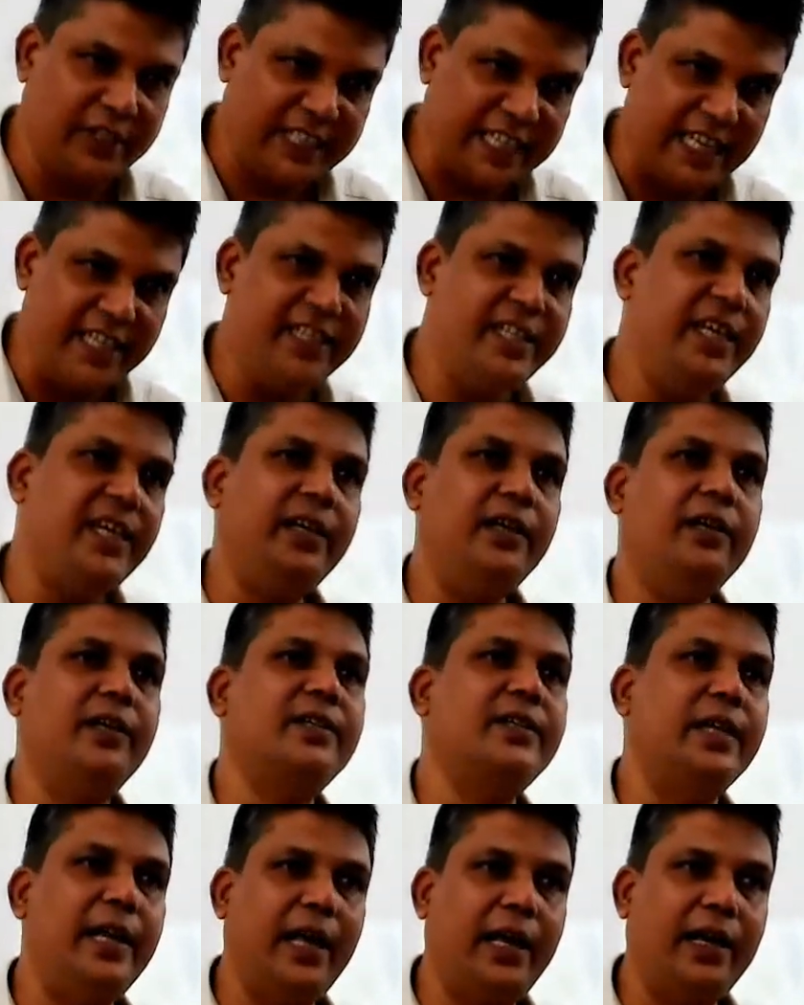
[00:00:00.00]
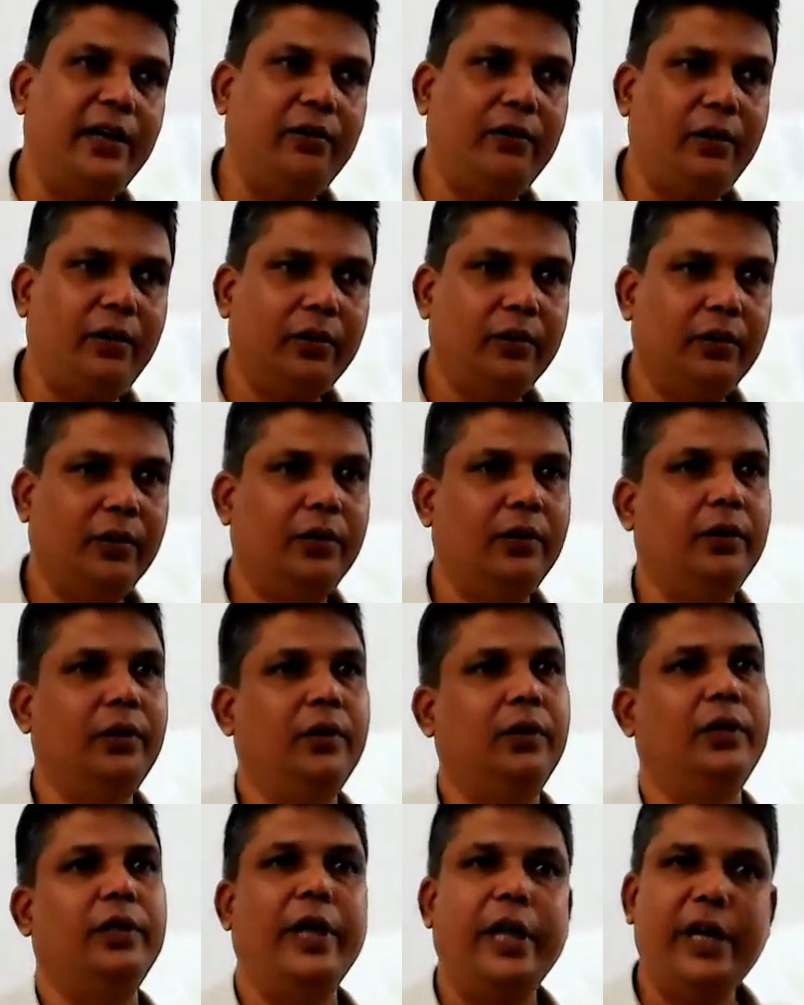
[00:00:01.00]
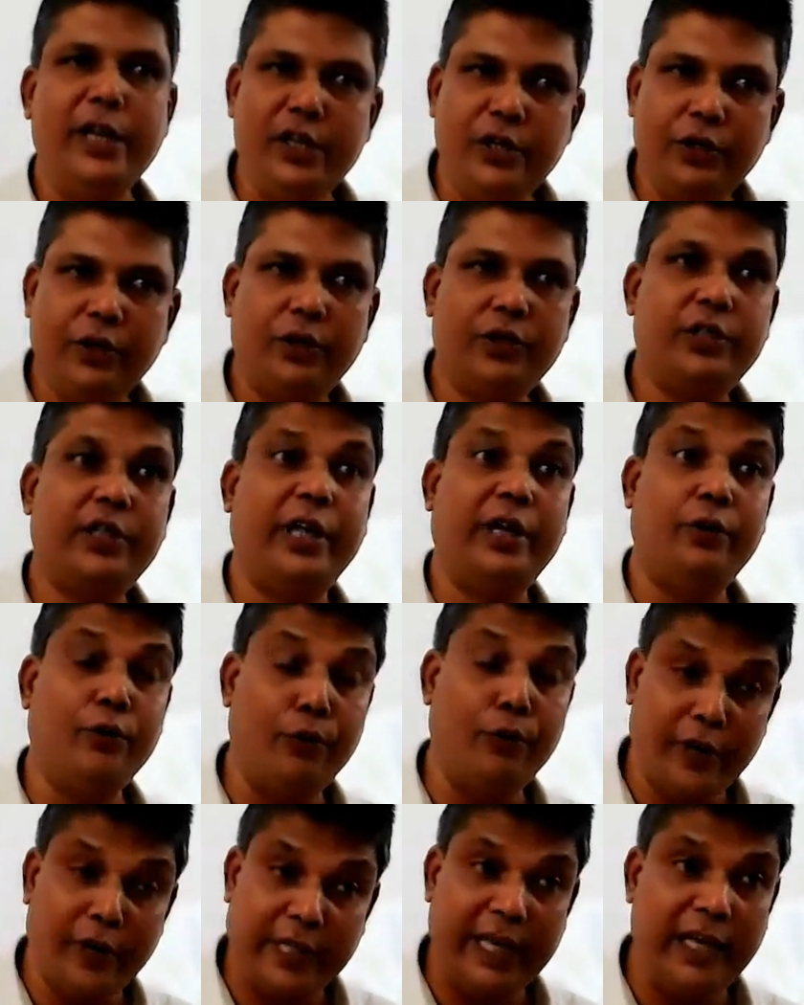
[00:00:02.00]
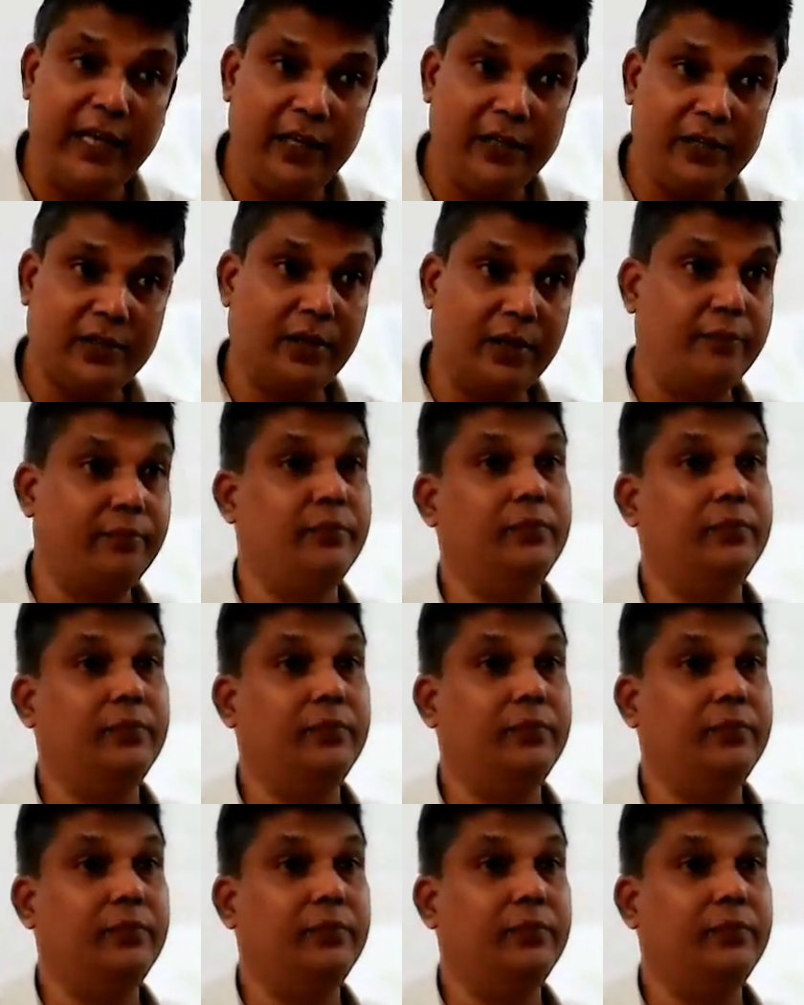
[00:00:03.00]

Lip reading: changing scenario, the NGOs they don't think